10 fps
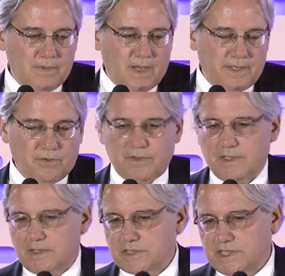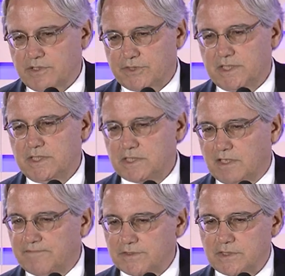I don't think the CRT
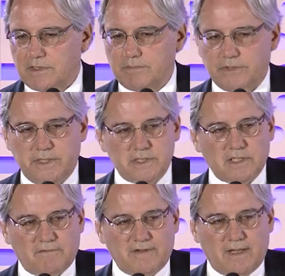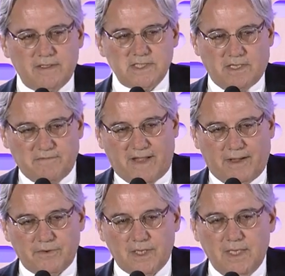stuff is going to burn itself
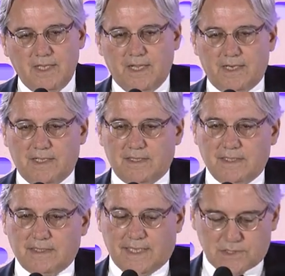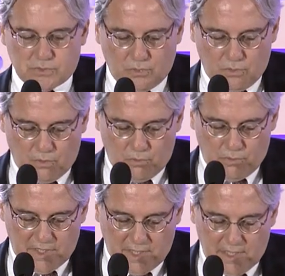out. And I think
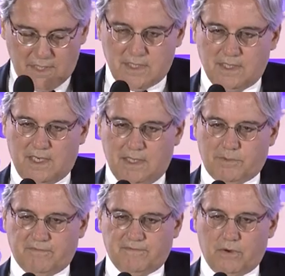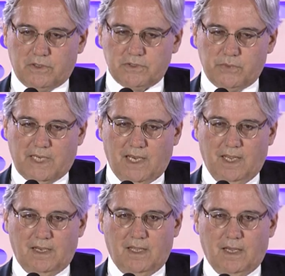we need to keep the focus. We
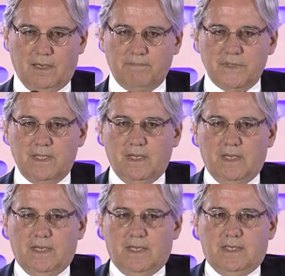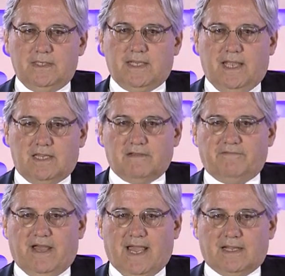cannot take the
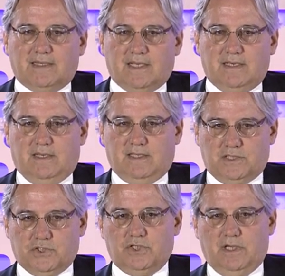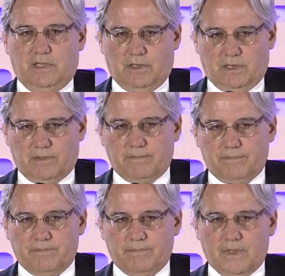fact that this year
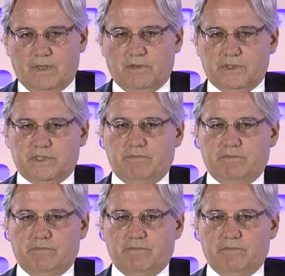there is